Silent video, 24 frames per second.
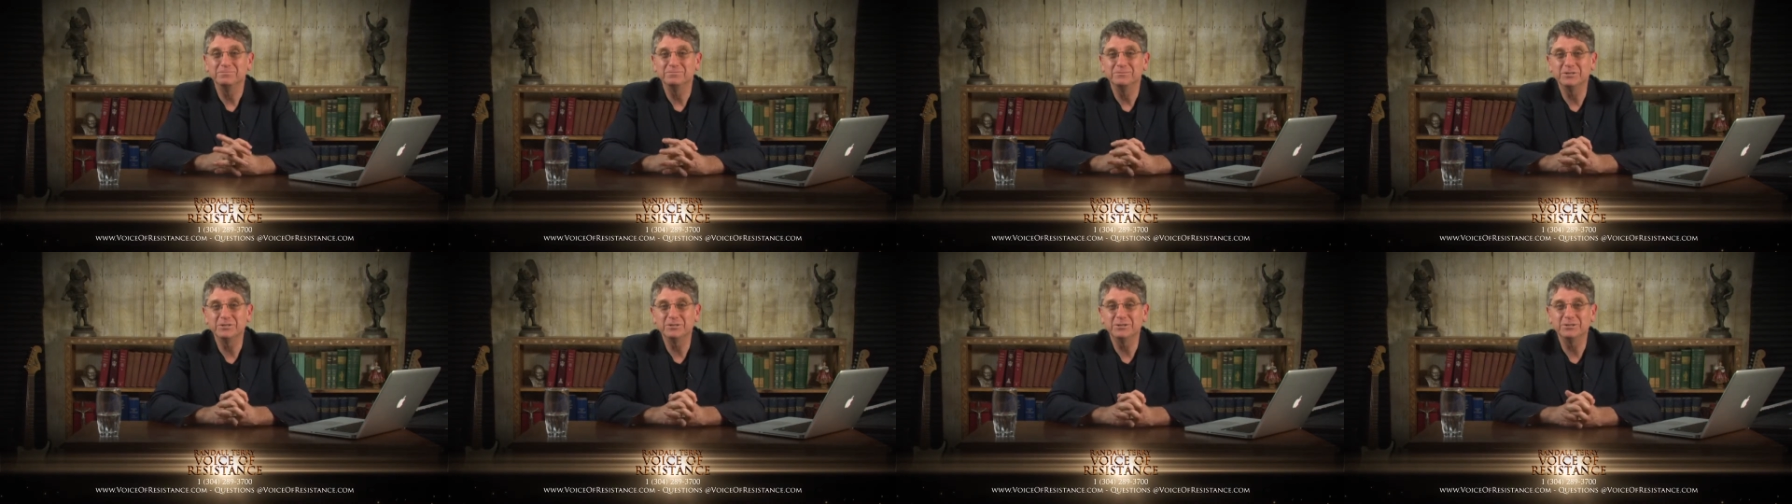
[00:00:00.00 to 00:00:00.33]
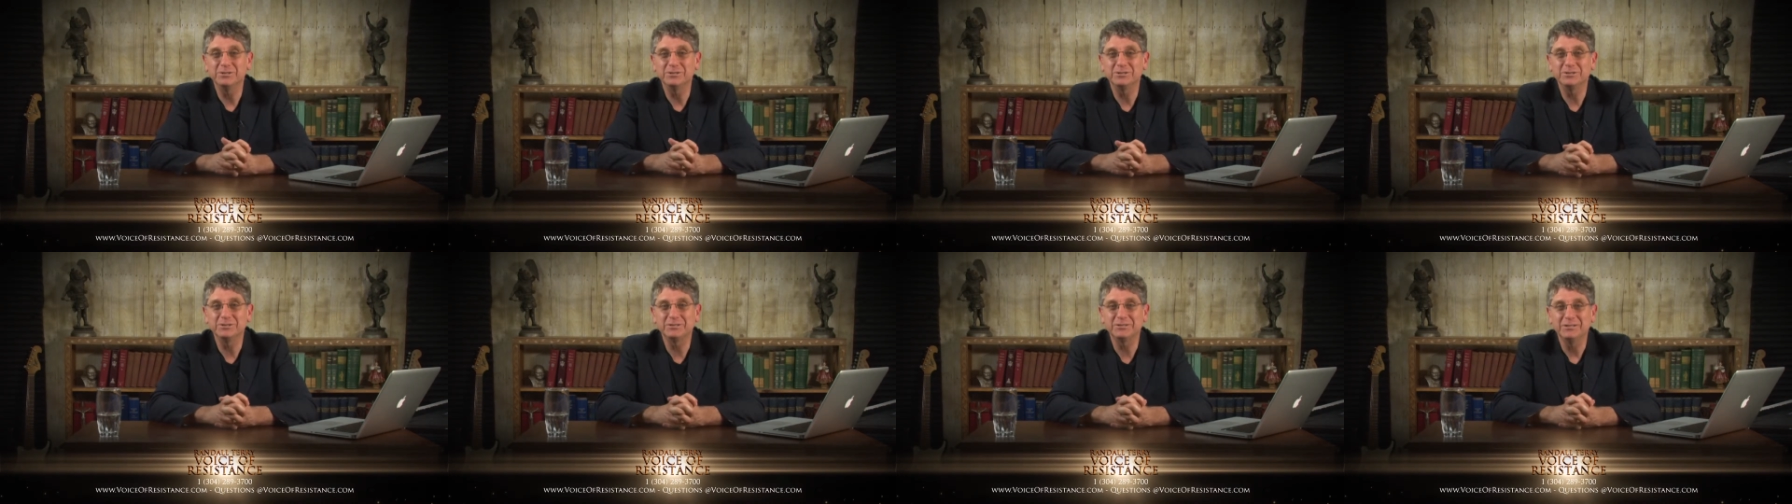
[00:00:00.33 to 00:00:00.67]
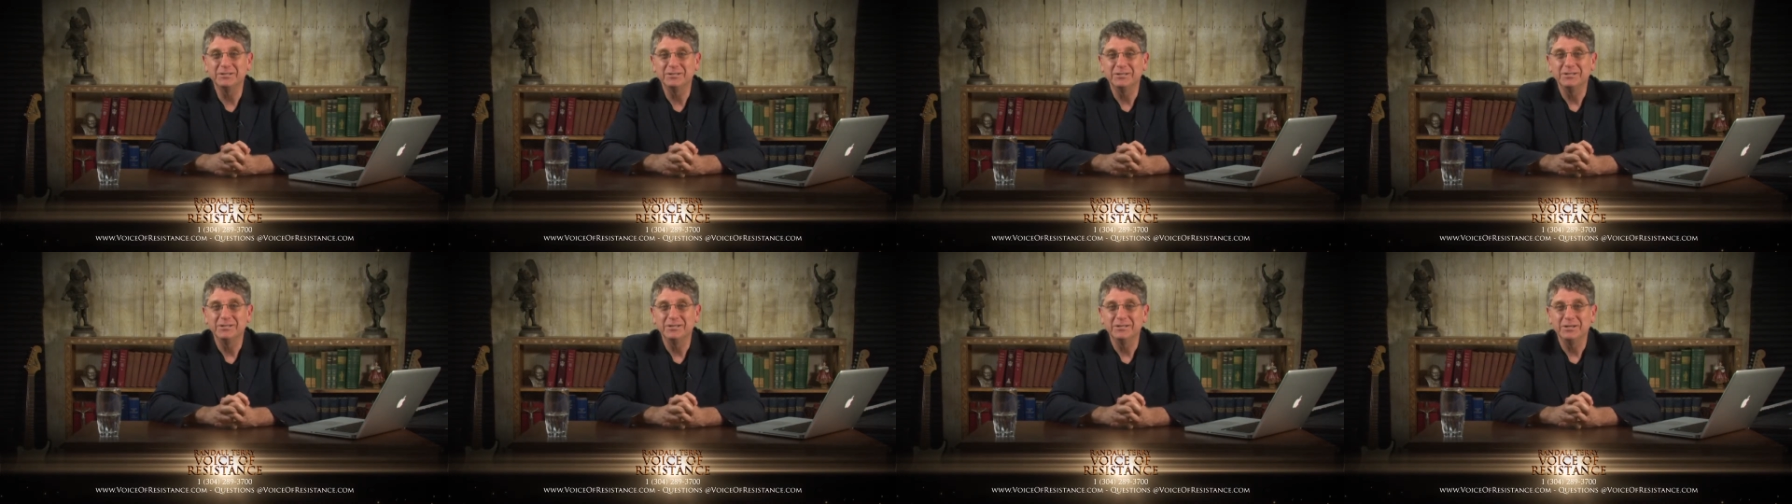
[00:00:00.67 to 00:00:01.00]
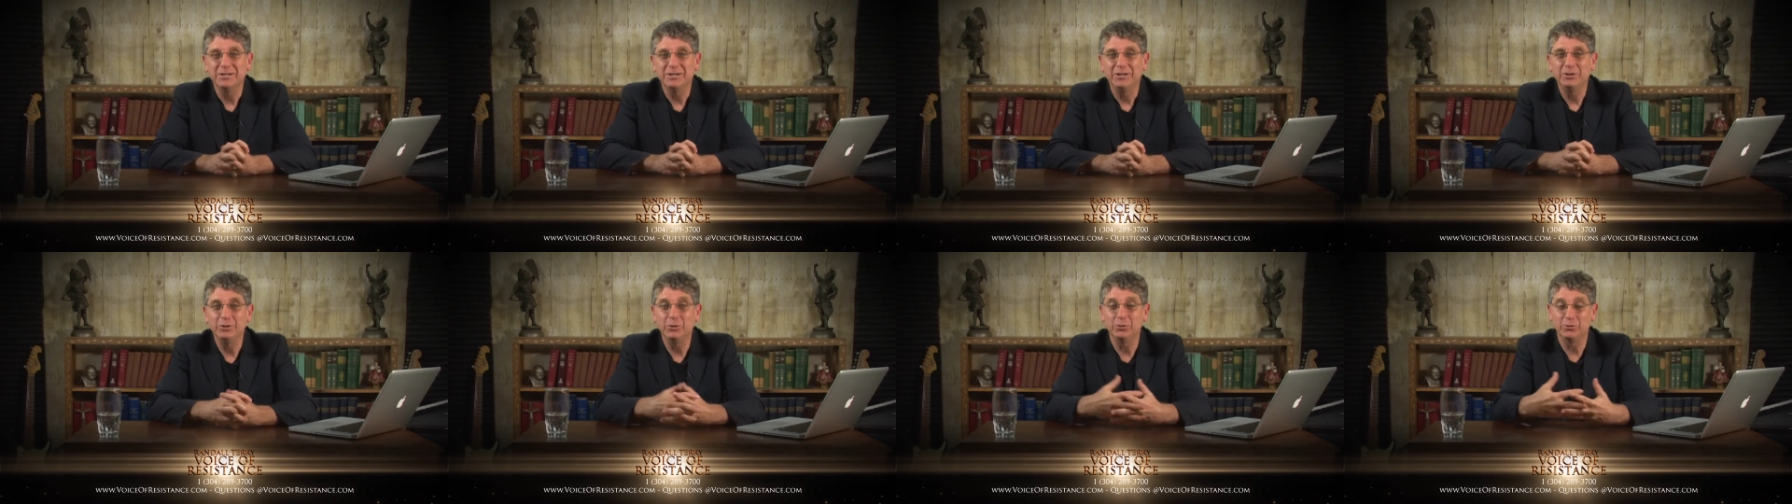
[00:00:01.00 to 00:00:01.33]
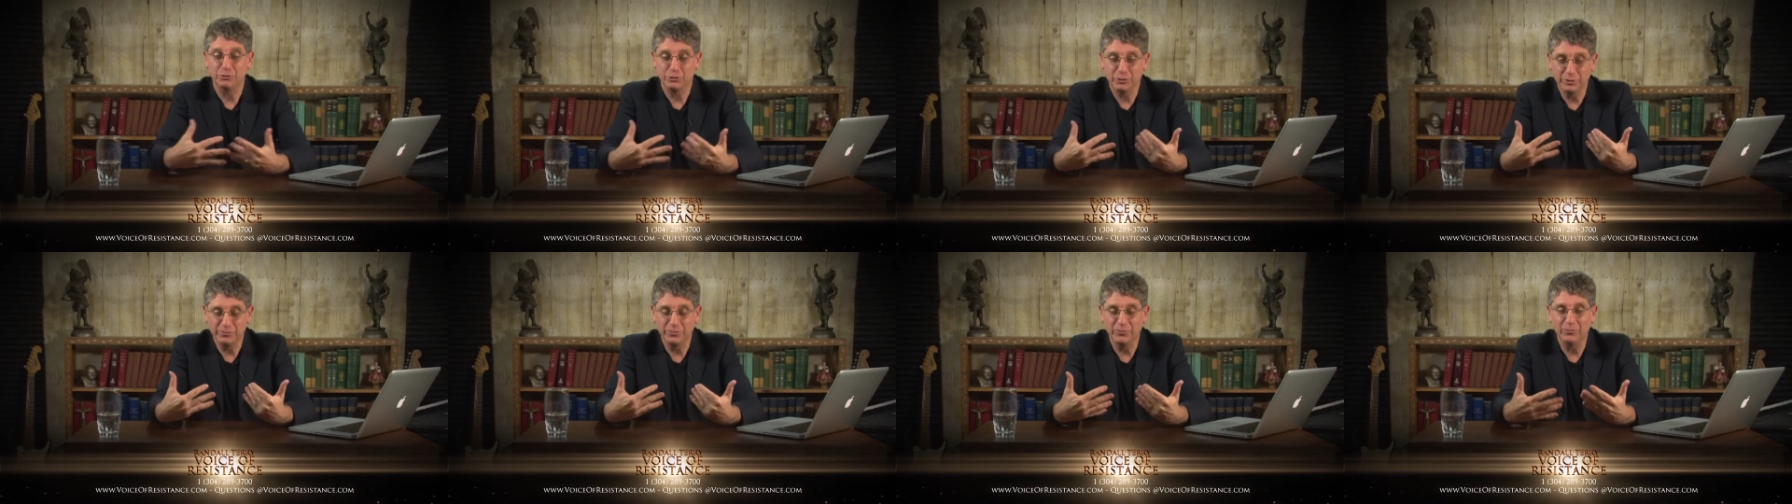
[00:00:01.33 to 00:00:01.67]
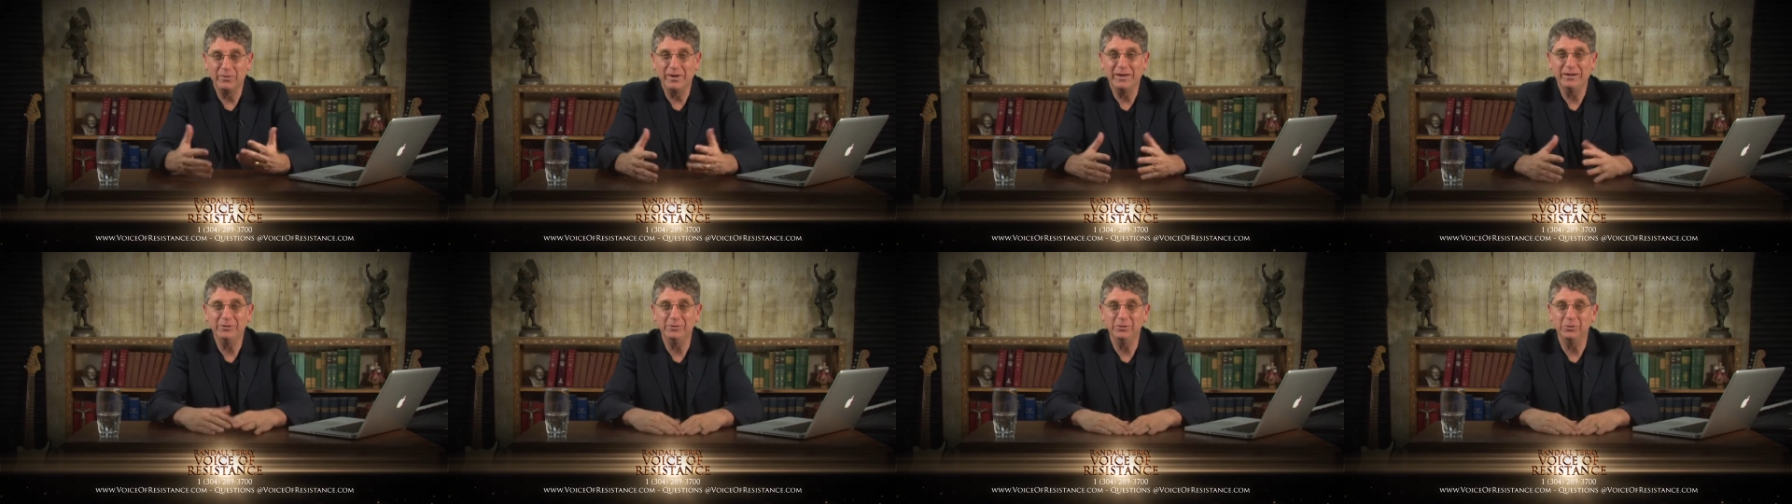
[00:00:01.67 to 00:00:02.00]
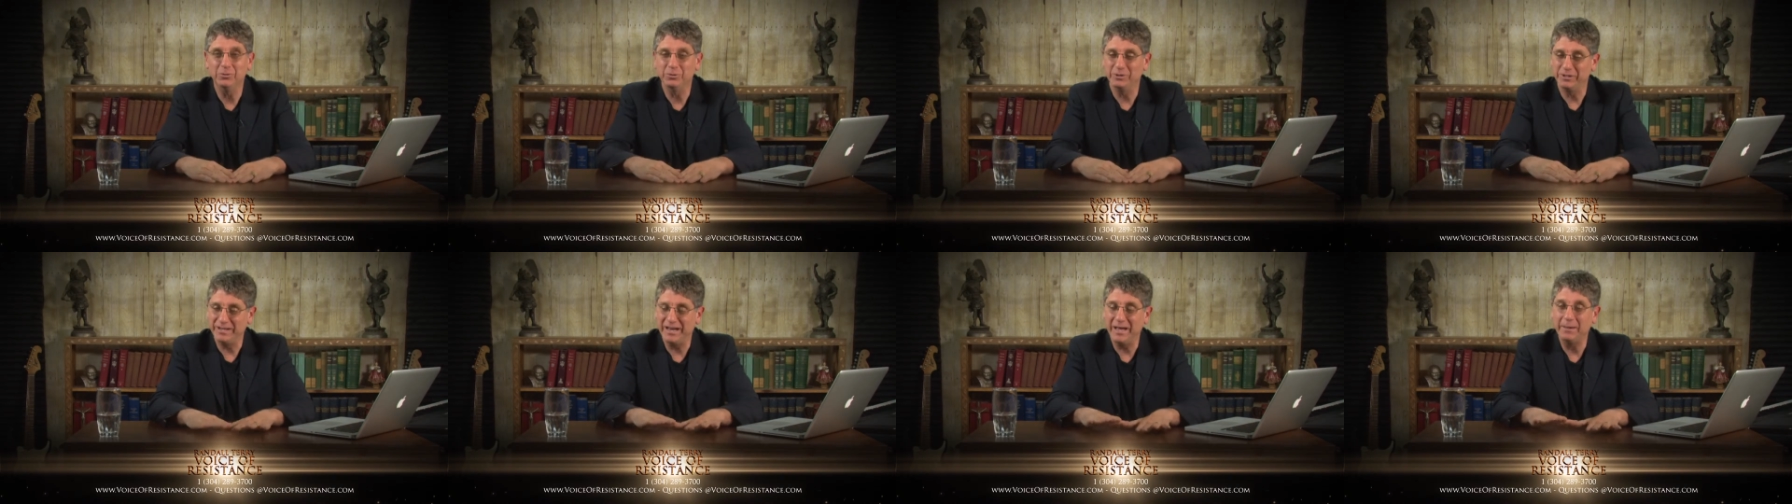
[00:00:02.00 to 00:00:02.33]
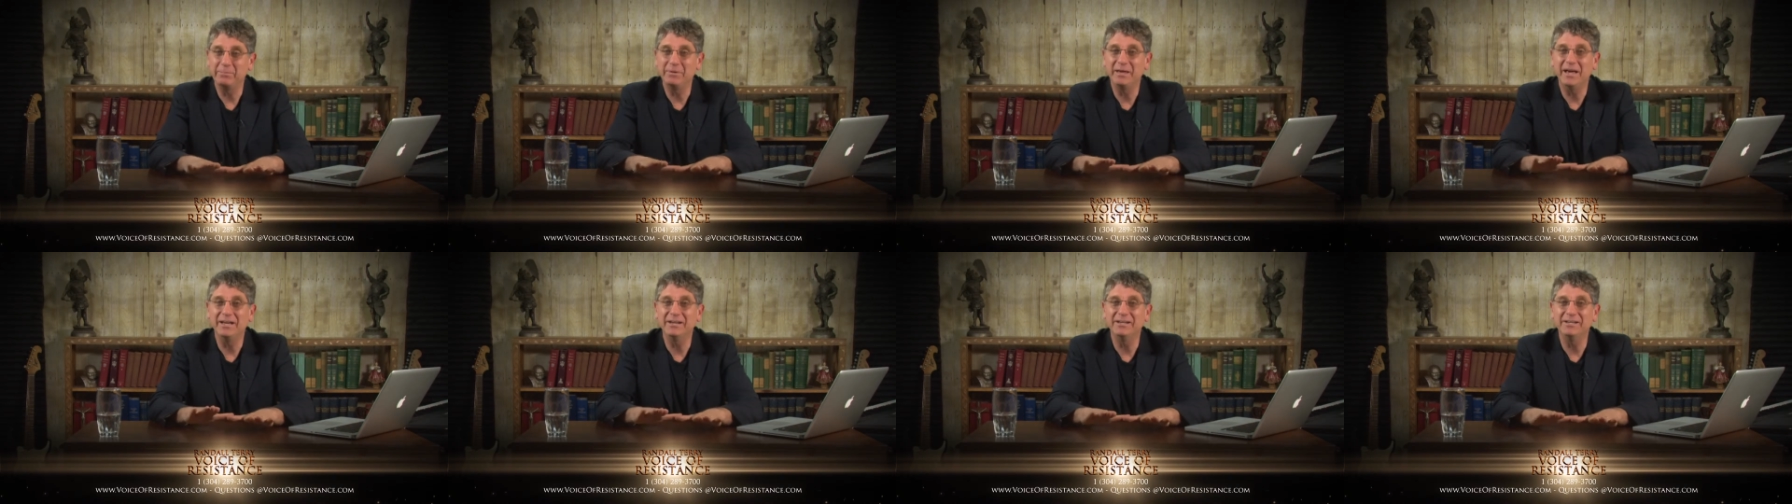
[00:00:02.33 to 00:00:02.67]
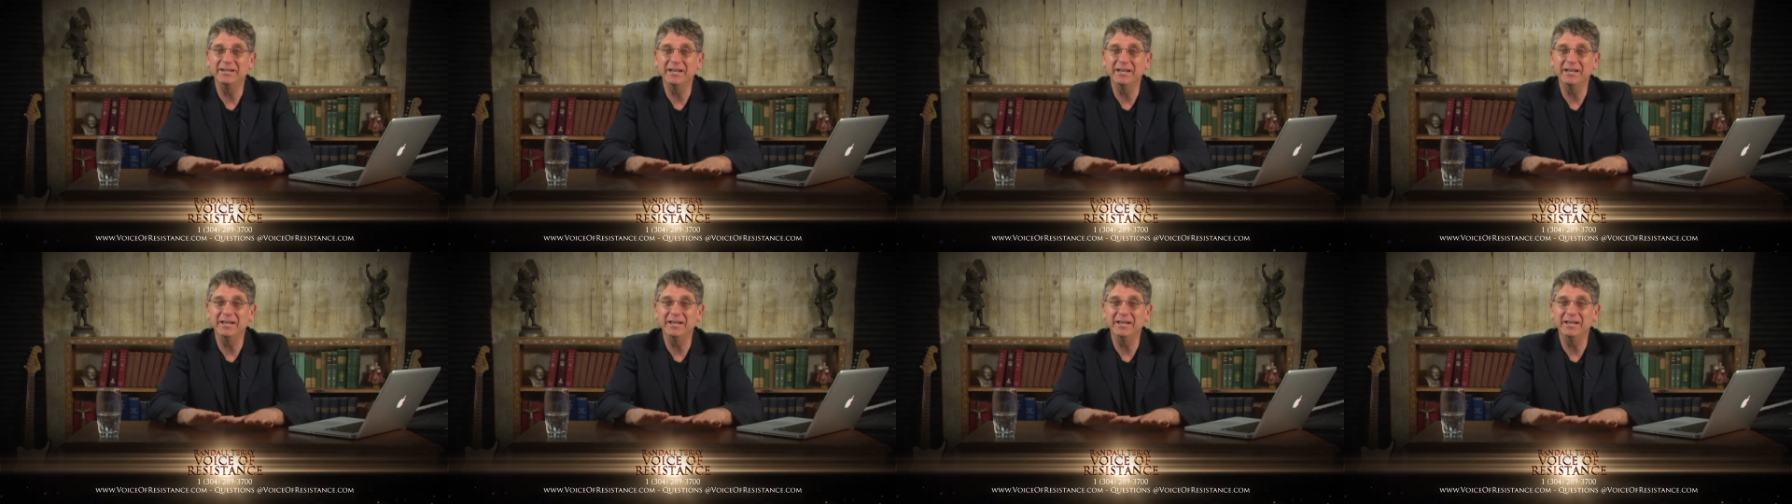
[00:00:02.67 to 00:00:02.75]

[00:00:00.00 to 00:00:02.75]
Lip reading: This is your servant, Randall, only not behind a